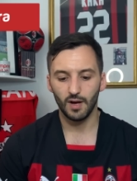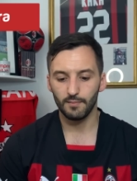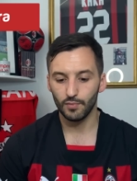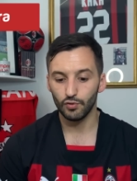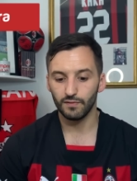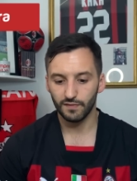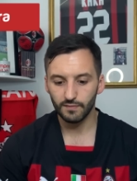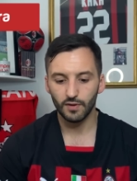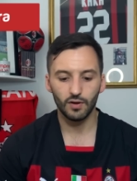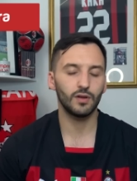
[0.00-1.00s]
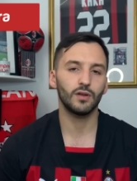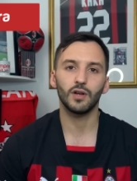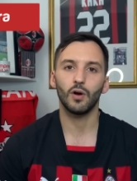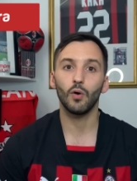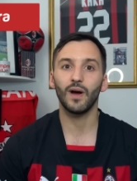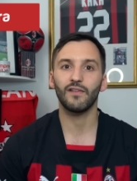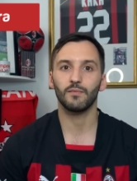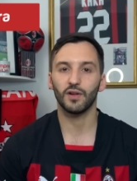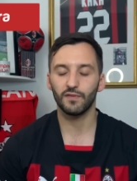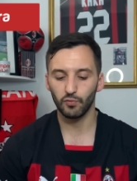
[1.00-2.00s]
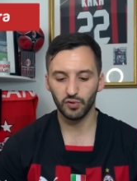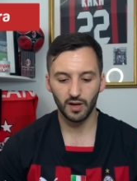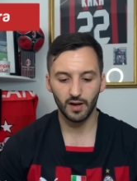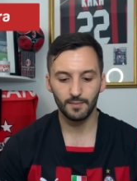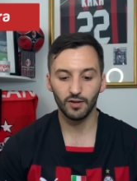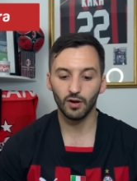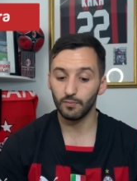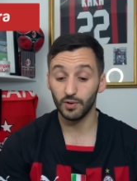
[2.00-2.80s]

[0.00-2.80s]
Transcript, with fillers: a move uh, you know away from us full time and not,